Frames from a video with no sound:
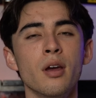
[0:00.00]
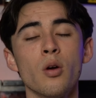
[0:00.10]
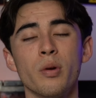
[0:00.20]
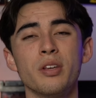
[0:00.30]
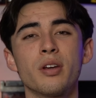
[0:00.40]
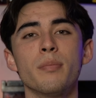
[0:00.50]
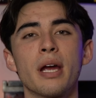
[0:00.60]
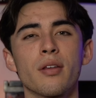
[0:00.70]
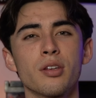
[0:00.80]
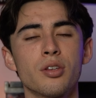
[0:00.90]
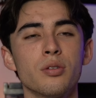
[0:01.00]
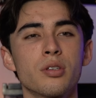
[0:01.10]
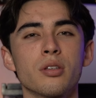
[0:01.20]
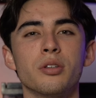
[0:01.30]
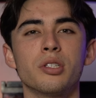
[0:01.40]
When you compare the two
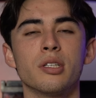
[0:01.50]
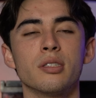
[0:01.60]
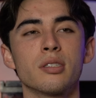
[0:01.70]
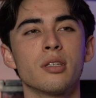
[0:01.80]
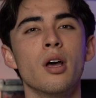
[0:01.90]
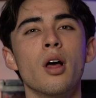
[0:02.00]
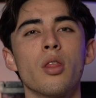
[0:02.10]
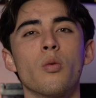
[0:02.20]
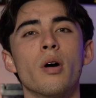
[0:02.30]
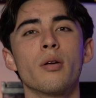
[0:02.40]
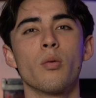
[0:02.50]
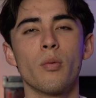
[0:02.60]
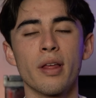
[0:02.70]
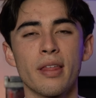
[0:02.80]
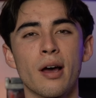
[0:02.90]
solutions, the one
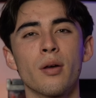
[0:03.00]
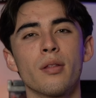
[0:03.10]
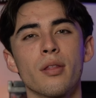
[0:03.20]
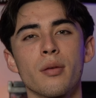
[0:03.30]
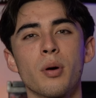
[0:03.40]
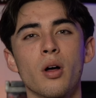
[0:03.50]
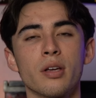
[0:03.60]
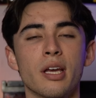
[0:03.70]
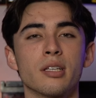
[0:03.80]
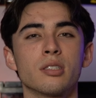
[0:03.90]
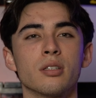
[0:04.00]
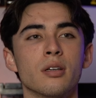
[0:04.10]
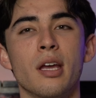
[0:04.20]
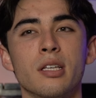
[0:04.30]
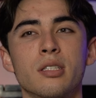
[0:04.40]
without the
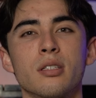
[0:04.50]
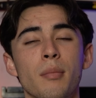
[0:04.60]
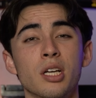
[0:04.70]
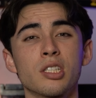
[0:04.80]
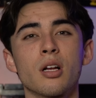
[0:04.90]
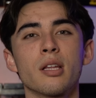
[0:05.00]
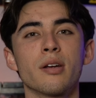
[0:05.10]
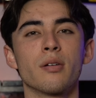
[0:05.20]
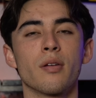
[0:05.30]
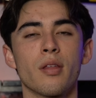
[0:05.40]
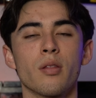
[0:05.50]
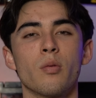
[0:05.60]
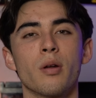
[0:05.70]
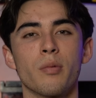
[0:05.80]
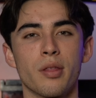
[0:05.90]
polyester is much clearer than the
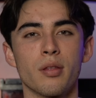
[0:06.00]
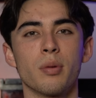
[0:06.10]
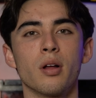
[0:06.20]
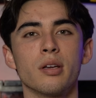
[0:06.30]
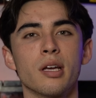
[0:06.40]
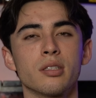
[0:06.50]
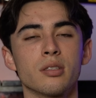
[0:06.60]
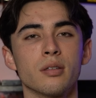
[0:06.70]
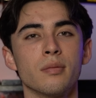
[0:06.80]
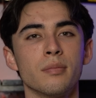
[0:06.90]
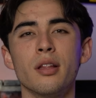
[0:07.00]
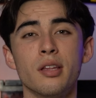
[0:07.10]
one with the polyester.